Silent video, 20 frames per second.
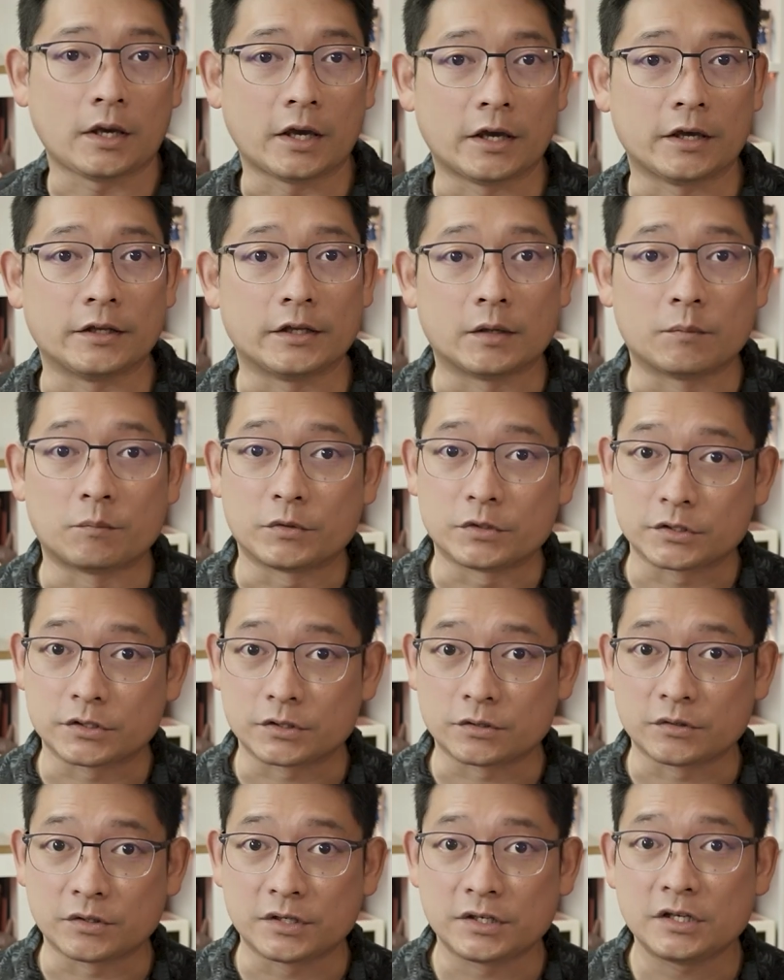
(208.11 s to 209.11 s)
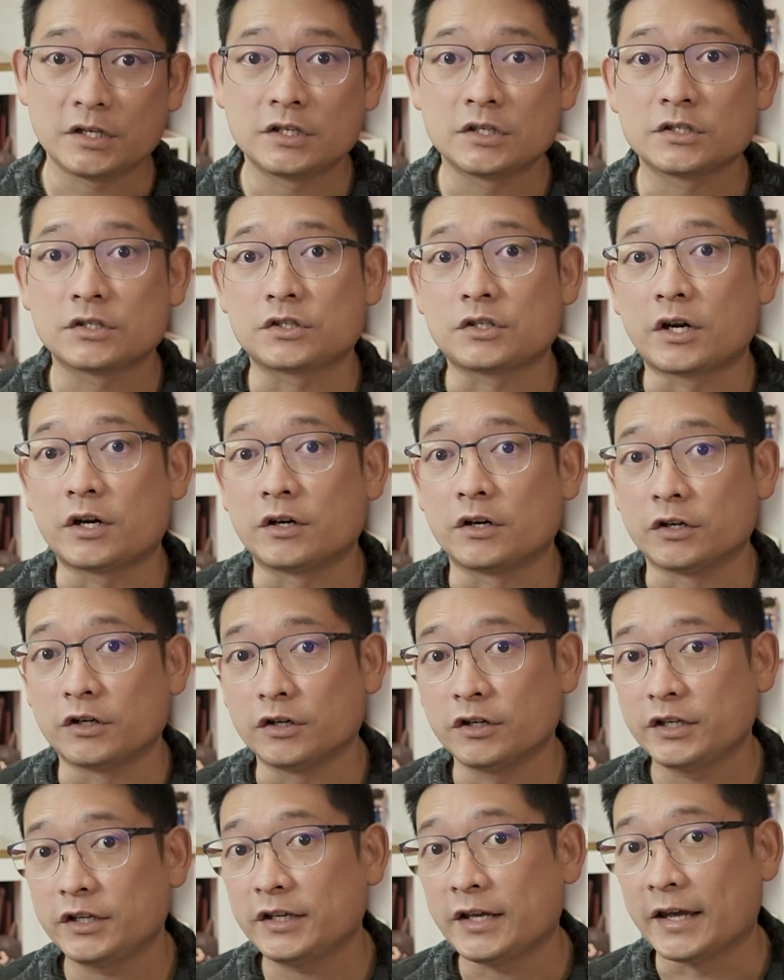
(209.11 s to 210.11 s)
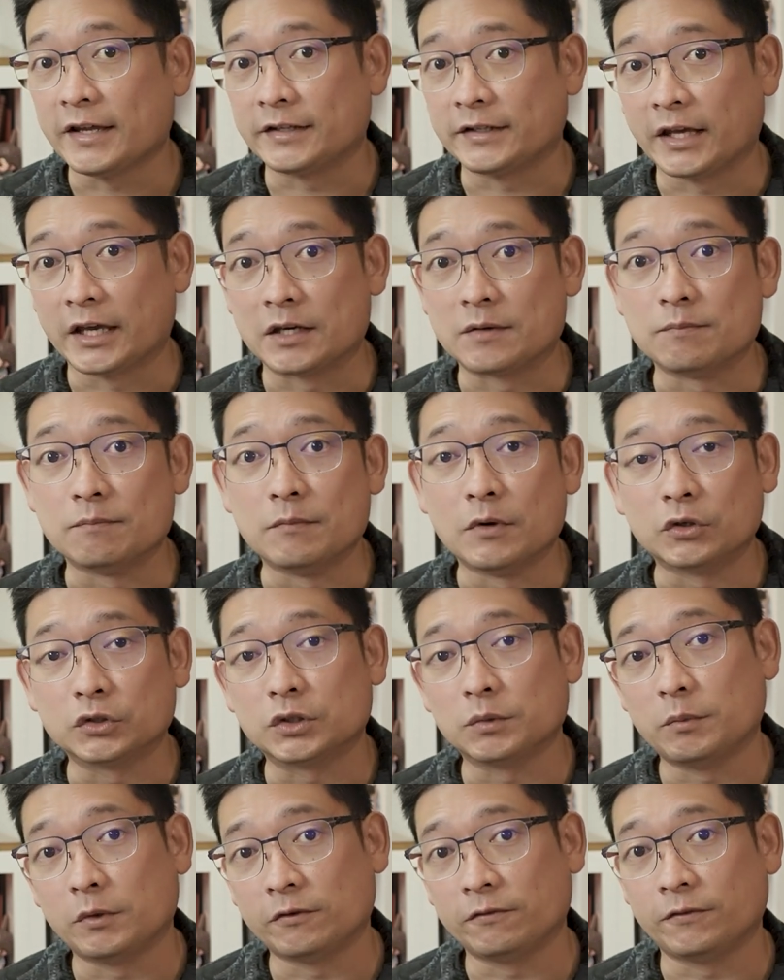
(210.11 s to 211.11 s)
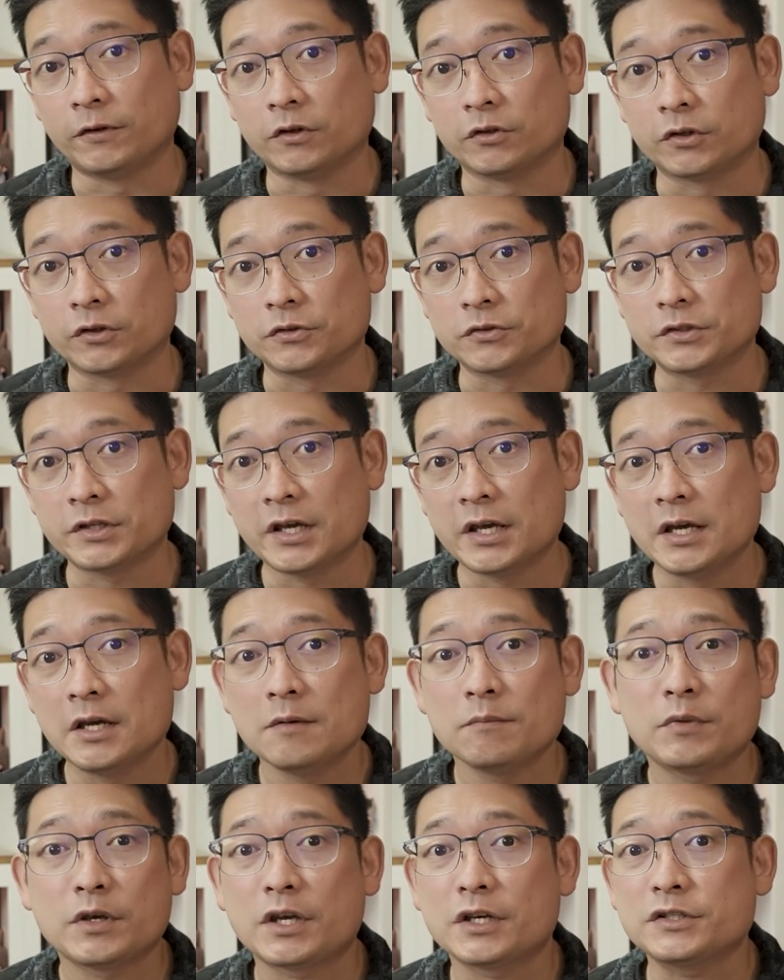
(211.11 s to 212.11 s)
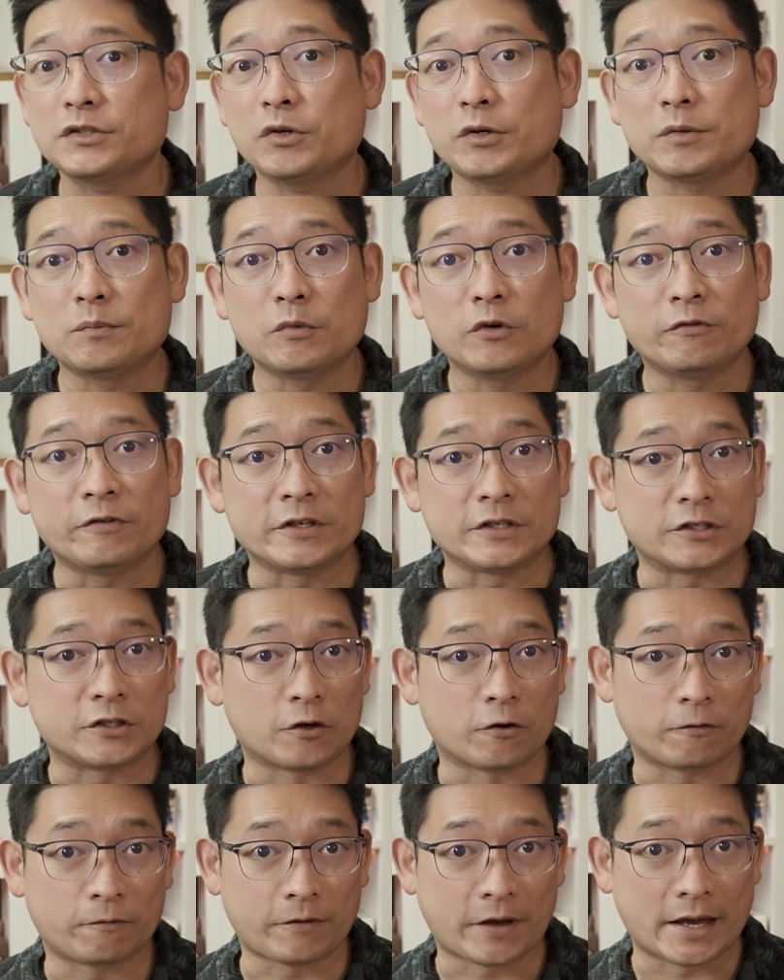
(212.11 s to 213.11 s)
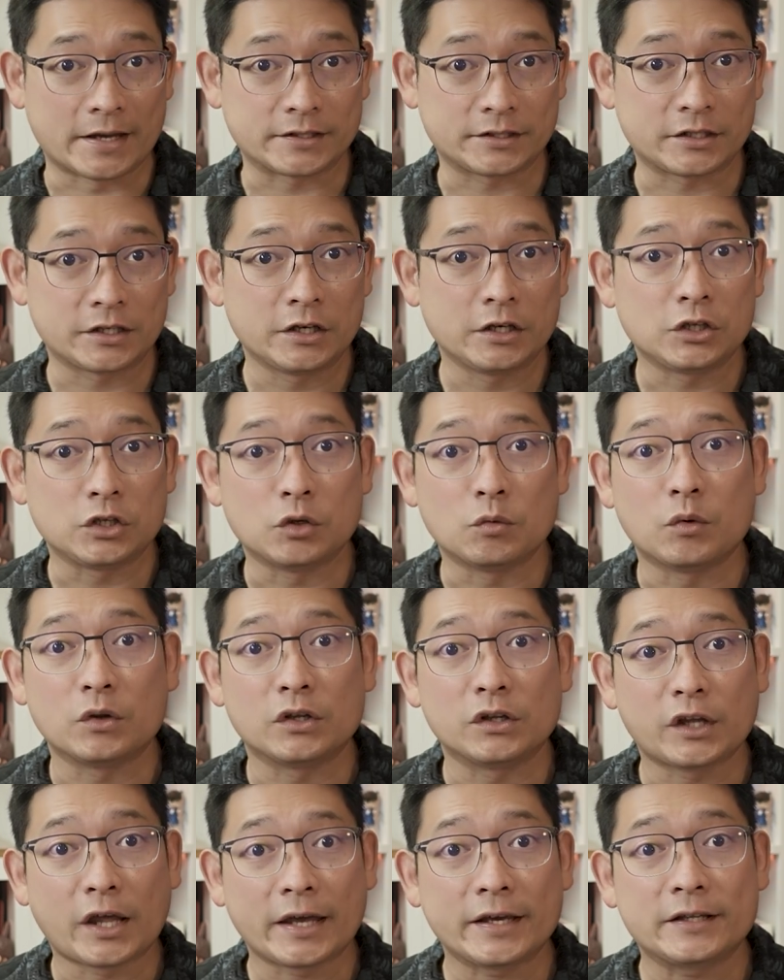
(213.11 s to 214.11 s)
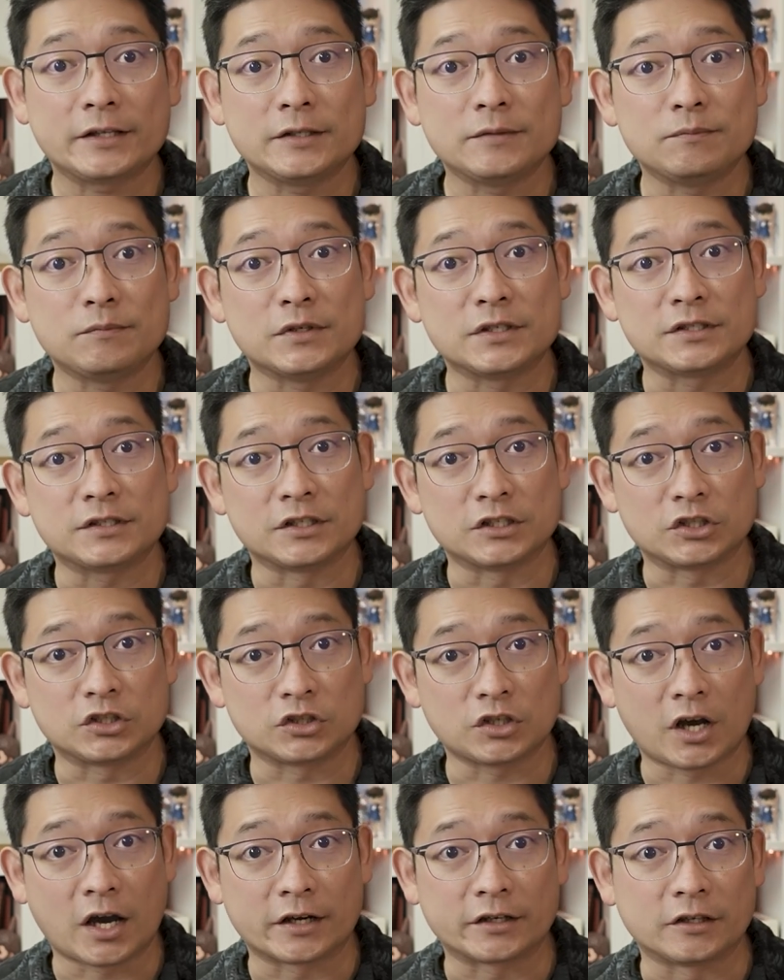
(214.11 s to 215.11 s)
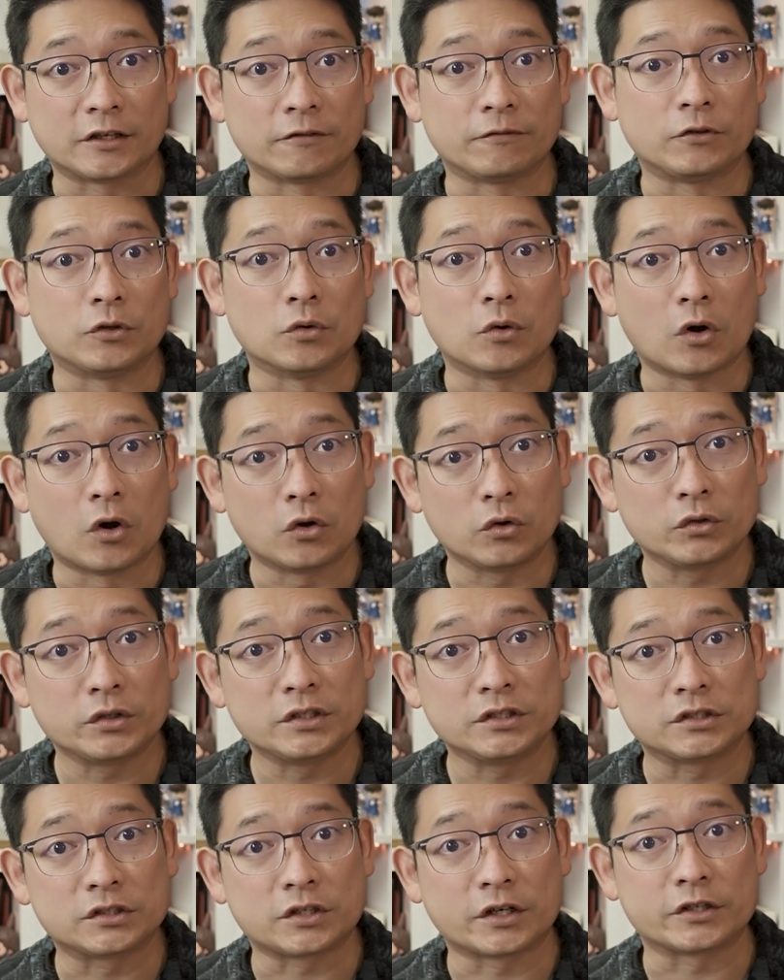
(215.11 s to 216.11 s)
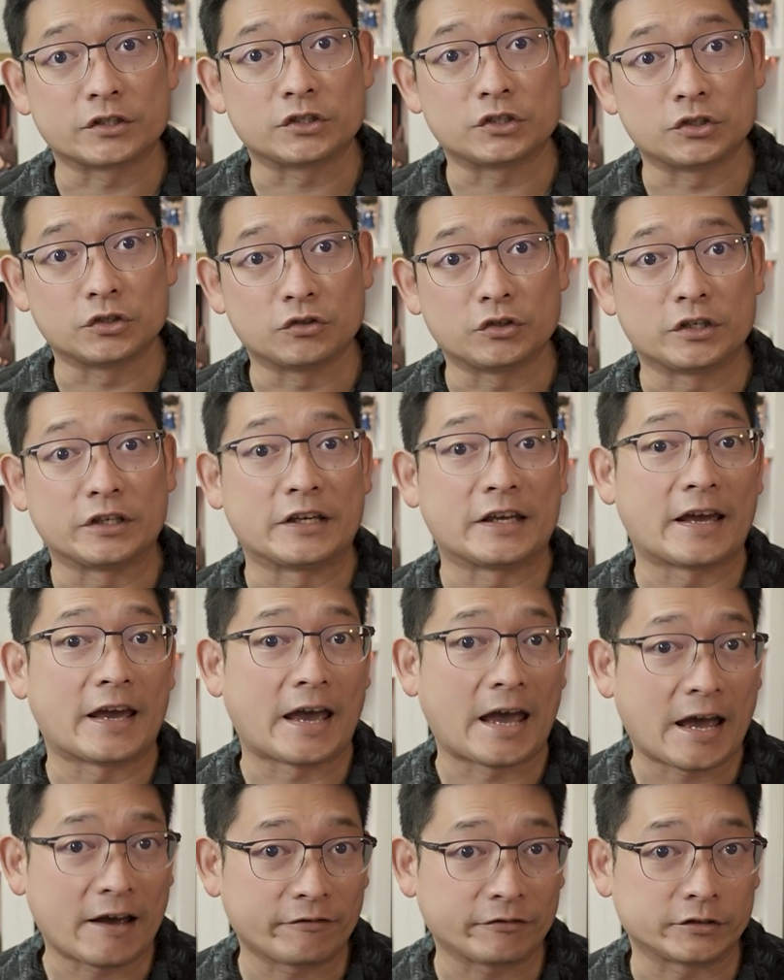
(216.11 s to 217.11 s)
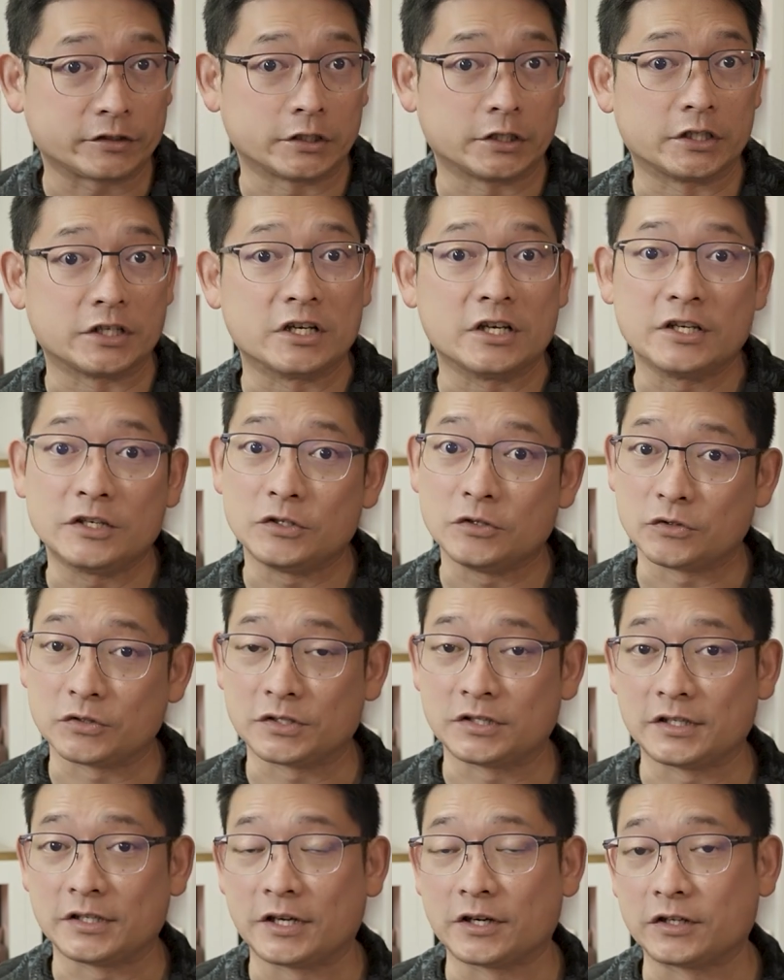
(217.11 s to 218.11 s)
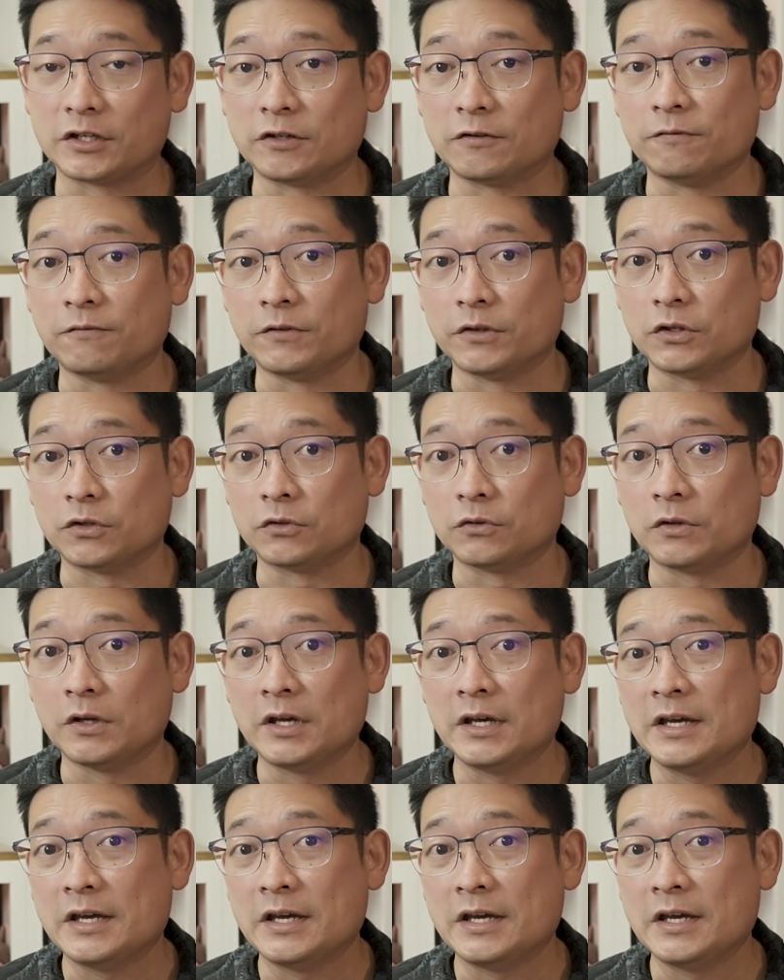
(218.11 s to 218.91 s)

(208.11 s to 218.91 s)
And number three, start early and take multiple photos. Because you're moving so fast, you will likely miss the shot if you only start shooting after you see a good view.